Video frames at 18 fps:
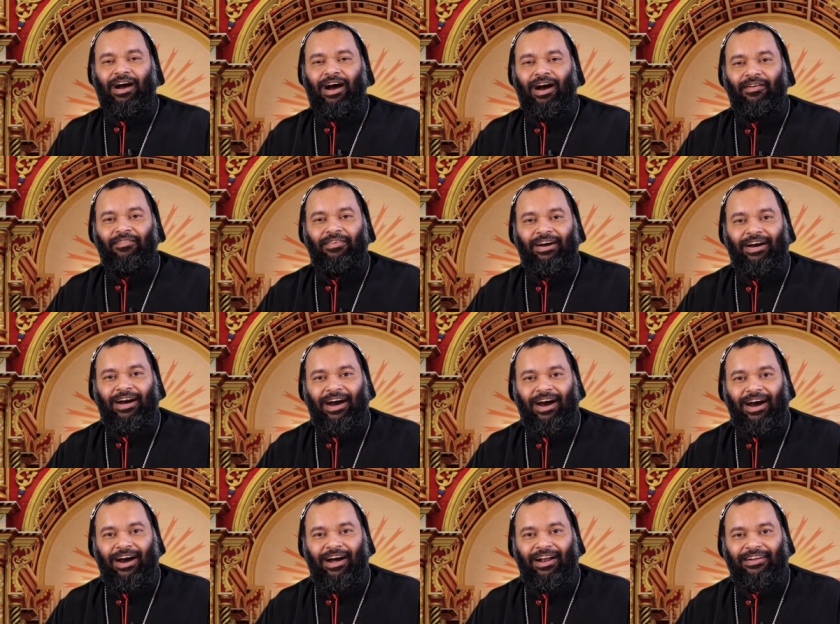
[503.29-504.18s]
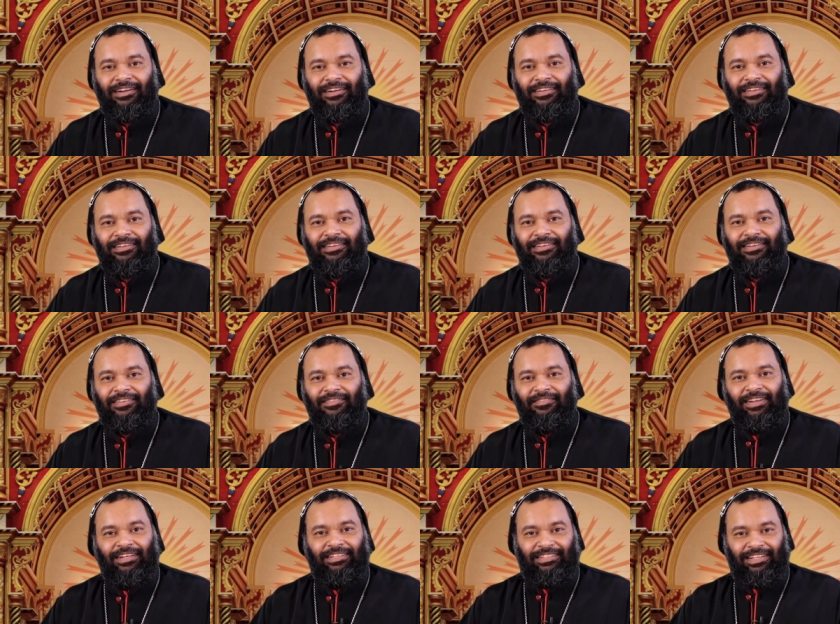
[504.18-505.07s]
Our heart
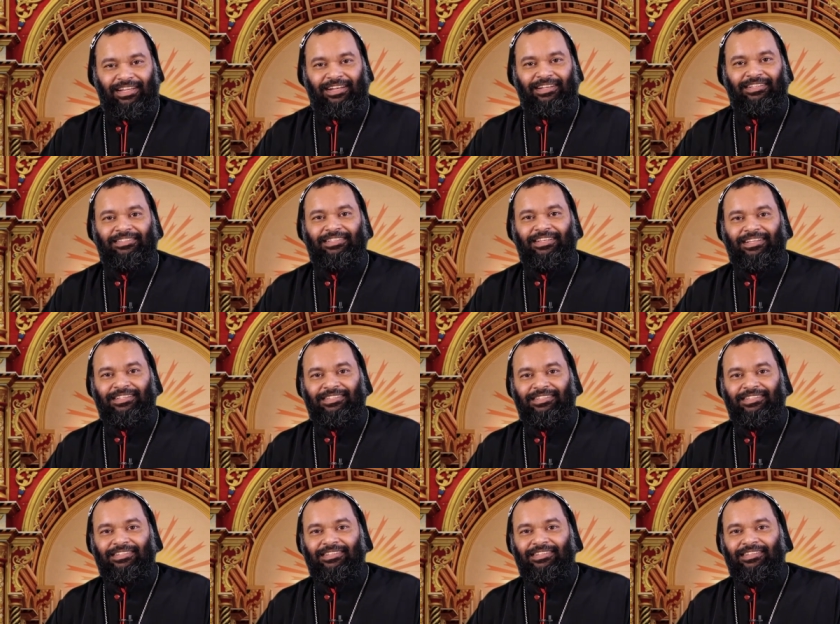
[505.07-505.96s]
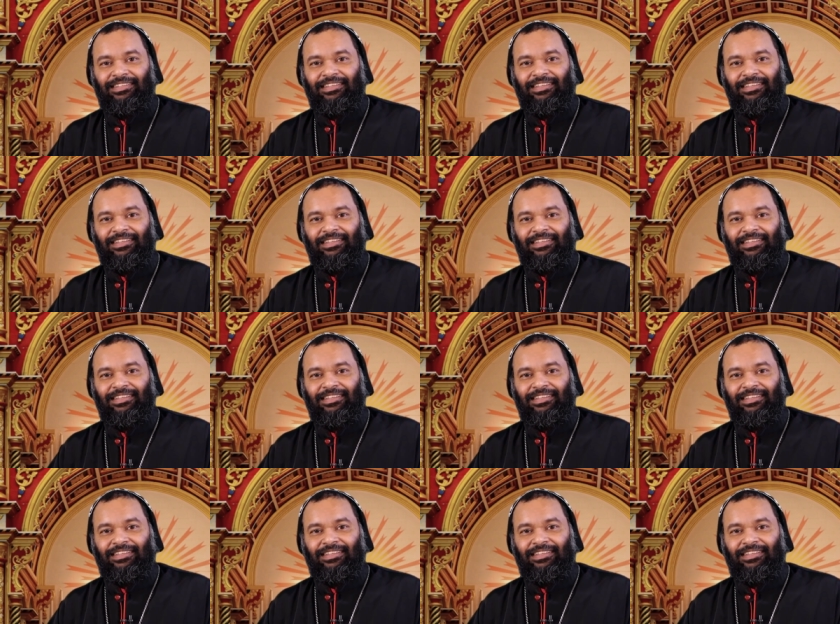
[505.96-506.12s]
will tell us